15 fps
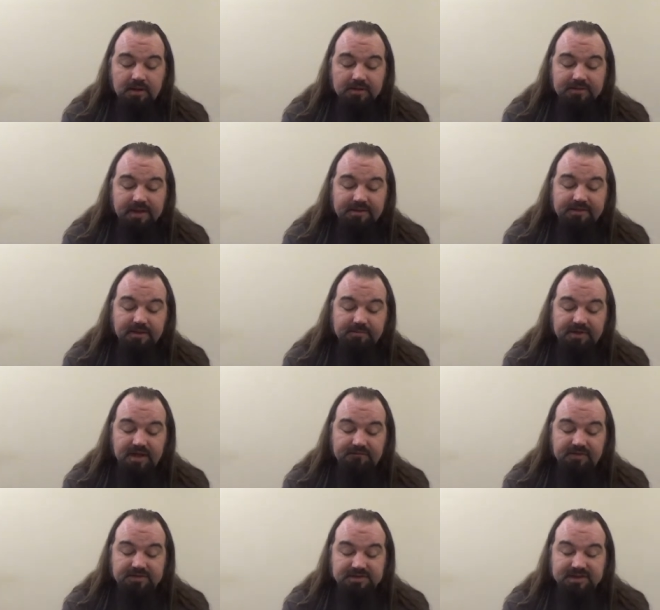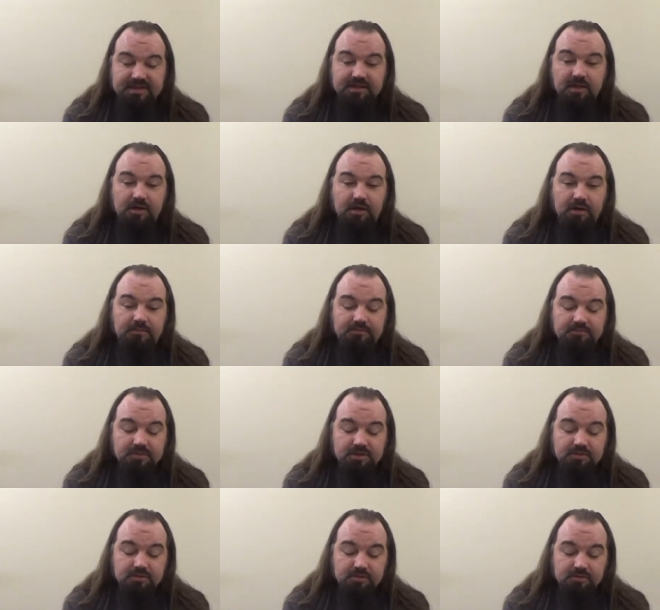Next up, we have Alik
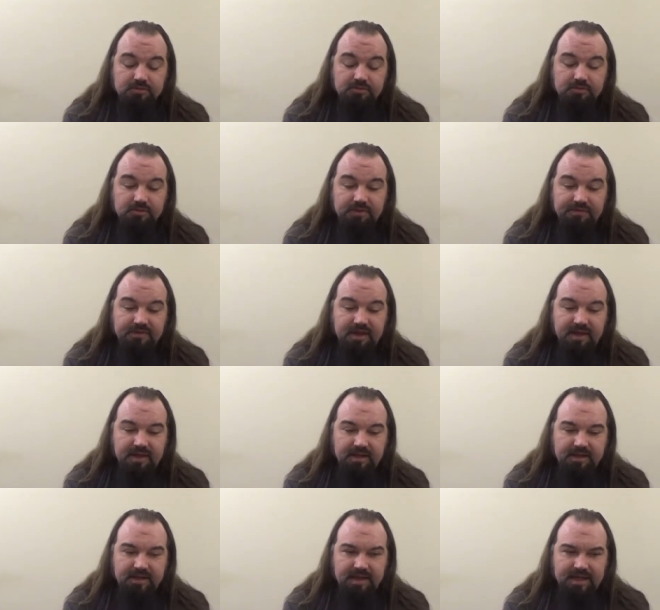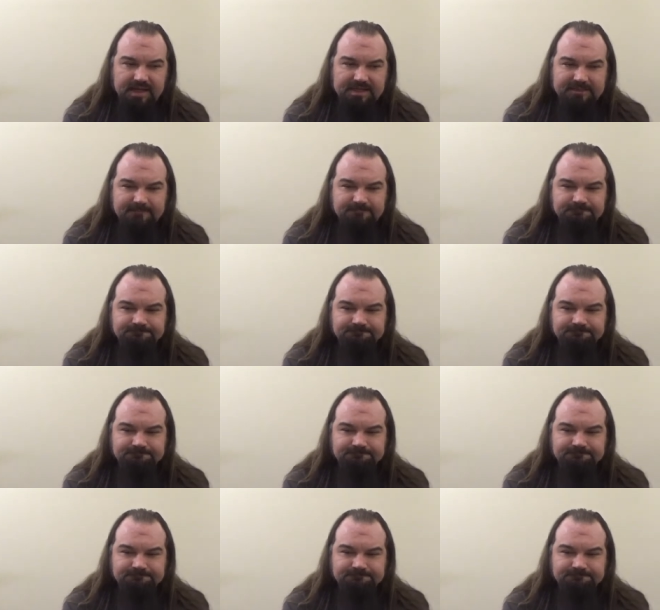Alm, who was a um,